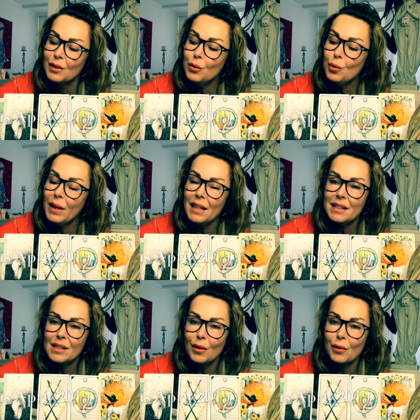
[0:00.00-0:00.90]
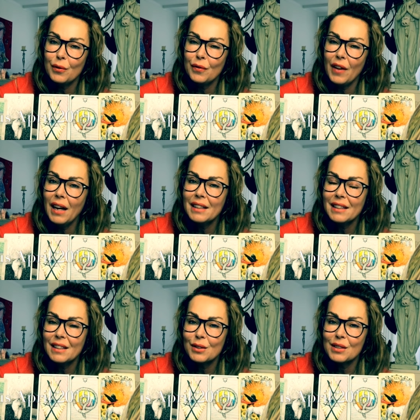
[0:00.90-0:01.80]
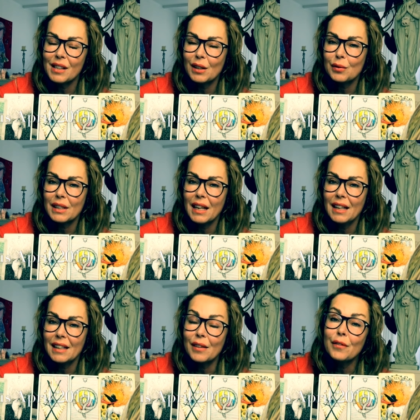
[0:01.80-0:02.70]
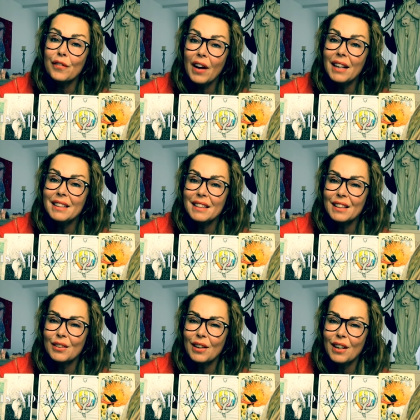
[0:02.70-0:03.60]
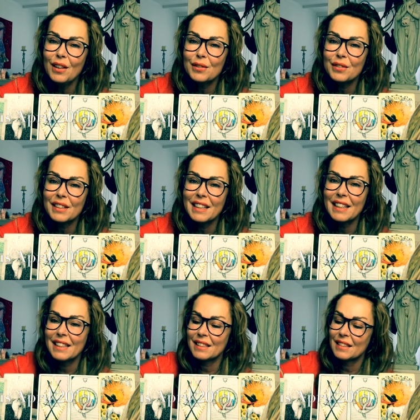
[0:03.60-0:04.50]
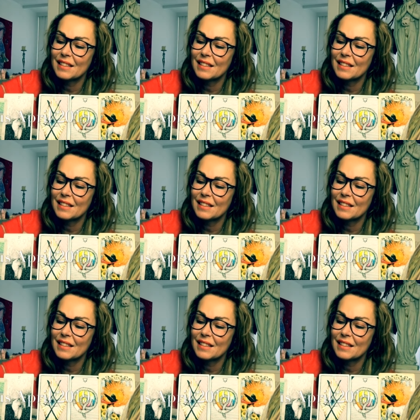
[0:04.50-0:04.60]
new ways of finding yourself again and finding your love again.